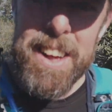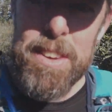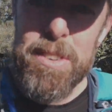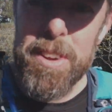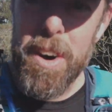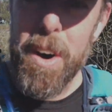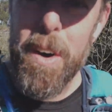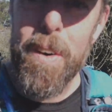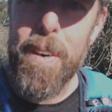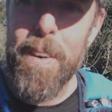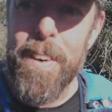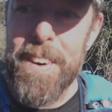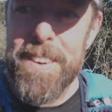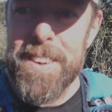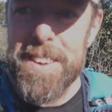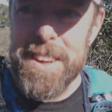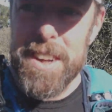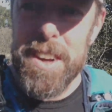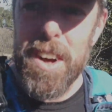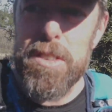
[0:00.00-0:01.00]
So,
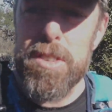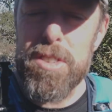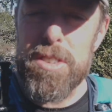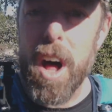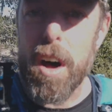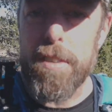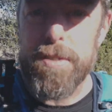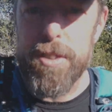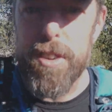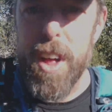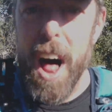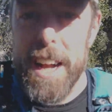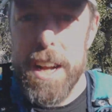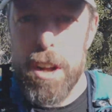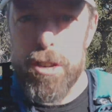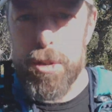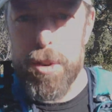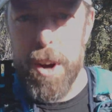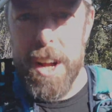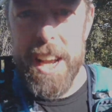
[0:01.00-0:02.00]
good stuff. A lot
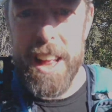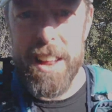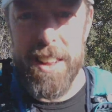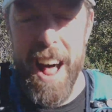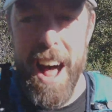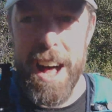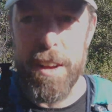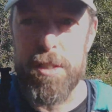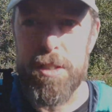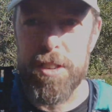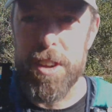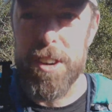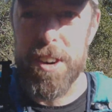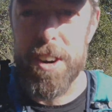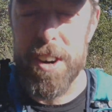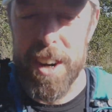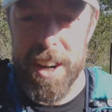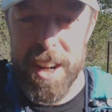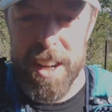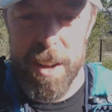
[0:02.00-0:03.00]
of training last
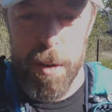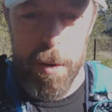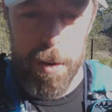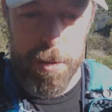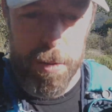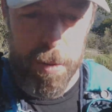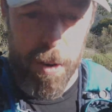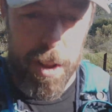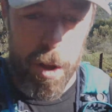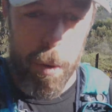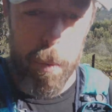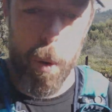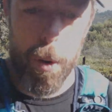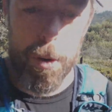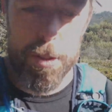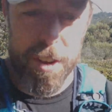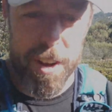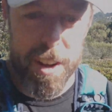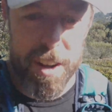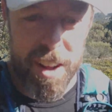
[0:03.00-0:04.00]
year, and it was really
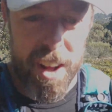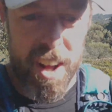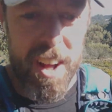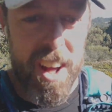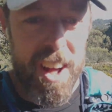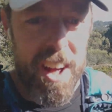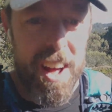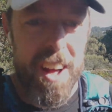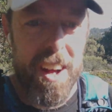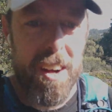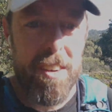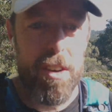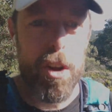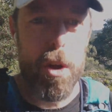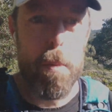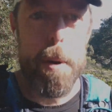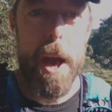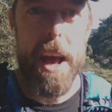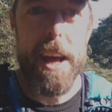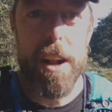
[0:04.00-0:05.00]
worth it.
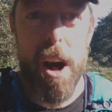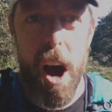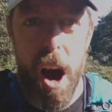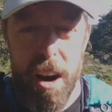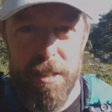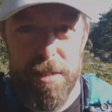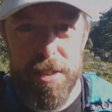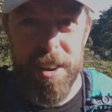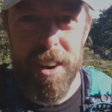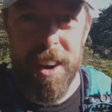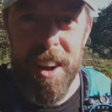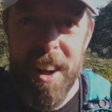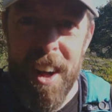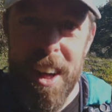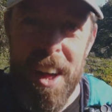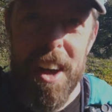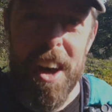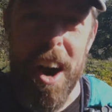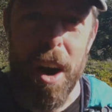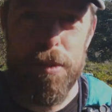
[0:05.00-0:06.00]
Really paid off.
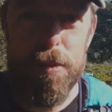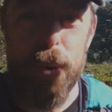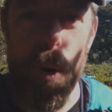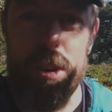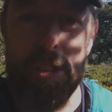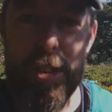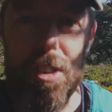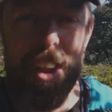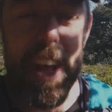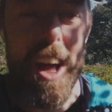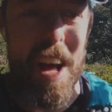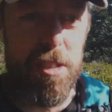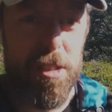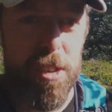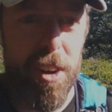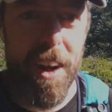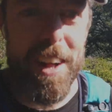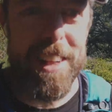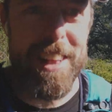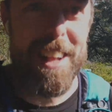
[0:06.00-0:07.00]
Unfortunately, I
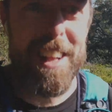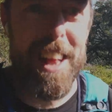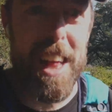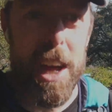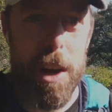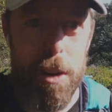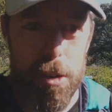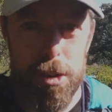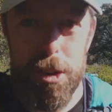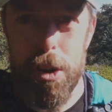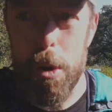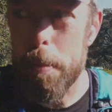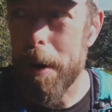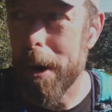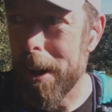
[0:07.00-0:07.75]
still had the knee issue,